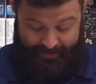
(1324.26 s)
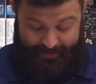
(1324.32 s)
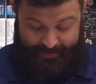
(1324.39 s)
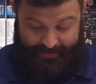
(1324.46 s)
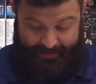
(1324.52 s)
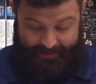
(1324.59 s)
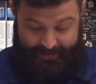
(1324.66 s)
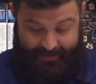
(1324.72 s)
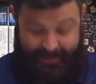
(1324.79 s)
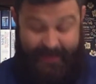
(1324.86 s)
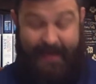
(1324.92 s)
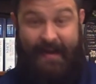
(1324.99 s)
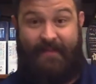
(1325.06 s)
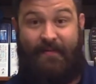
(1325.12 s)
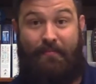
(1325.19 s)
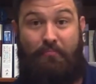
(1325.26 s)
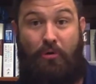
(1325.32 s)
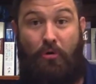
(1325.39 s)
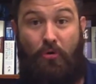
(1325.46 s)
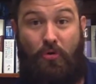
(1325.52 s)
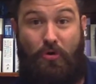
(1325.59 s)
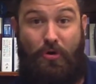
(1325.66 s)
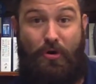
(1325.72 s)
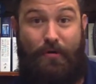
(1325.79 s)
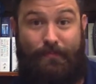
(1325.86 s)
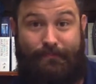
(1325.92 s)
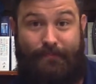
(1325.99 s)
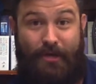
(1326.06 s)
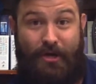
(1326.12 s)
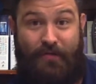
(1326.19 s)
and they got kind of a poor,
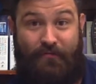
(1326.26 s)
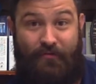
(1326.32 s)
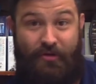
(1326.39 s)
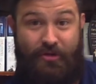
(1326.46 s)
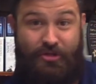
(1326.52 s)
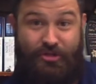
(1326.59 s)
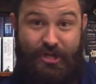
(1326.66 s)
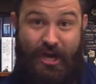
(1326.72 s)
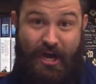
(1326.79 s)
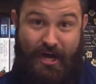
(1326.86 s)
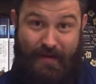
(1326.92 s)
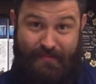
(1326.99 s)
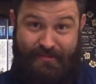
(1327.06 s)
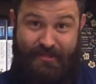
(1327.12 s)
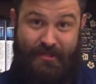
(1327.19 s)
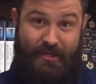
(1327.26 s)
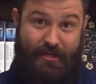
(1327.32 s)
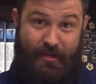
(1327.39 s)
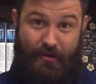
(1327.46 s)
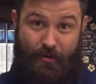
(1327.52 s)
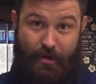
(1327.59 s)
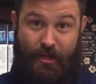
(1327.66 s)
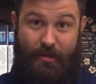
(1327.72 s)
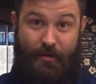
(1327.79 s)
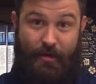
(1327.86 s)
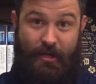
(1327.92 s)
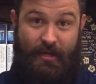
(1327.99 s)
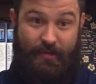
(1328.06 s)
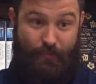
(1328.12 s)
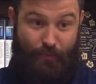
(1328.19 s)
unfinished job sitting in there in the
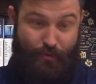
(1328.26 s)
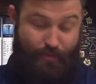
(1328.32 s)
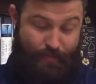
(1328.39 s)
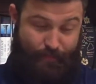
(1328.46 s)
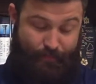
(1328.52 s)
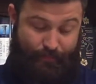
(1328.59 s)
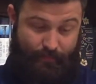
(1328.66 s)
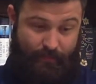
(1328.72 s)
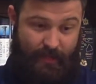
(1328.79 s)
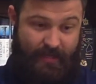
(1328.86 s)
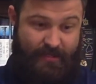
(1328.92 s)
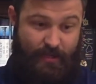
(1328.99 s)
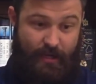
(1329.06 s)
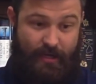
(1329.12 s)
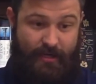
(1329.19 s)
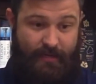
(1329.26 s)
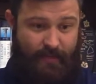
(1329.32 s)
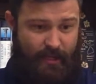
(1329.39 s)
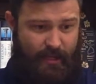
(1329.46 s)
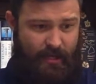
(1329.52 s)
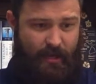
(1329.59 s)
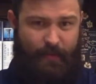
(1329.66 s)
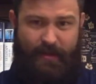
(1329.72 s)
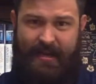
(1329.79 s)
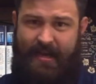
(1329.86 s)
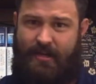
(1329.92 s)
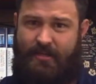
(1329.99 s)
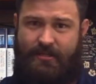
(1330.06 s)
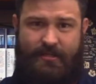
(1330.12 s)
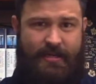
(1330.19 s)
in the room. And so I come in and we kind
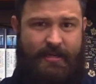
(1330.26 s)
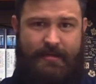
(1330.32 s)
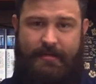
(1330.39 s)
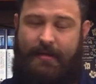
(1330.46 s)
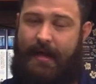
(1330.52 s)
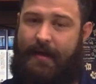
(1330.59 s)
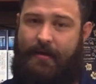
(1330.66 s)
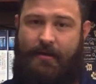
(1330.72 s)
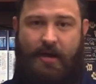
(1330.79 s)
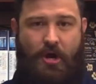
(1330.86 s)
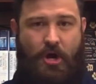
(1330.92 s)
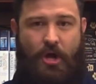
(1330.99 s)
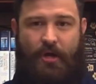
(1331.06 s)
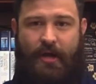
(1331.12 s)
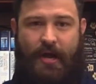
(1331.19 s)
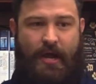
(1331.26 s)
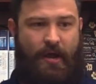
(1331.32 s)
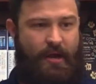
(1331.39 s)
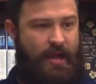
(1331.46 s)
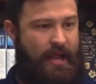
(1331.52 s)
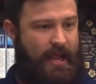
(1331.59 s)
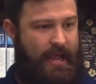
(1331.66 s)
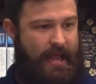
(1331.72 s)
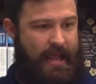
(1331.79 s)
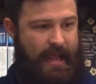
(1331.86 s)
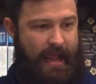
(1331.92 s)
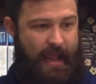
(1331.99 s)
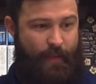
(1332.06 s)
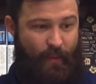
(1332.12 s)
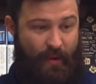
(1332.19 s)
of just tear, tear it all down,
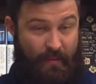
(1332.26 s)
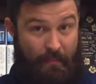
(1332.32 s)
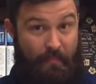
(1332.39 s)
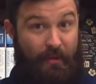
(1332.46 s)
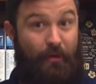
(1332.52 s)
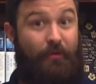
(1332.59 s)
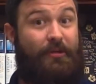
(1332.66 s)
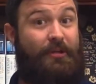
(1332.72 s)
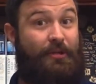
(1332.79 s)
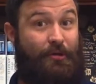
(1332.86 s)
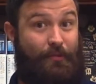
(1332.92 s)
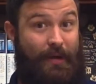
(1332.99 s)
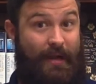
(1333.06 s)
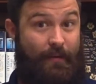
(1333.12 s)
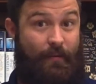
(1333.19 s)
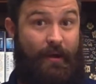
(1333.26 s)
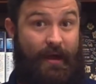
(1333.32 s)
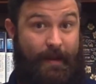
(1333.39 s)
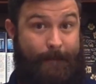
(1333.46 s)
and we build it the right way.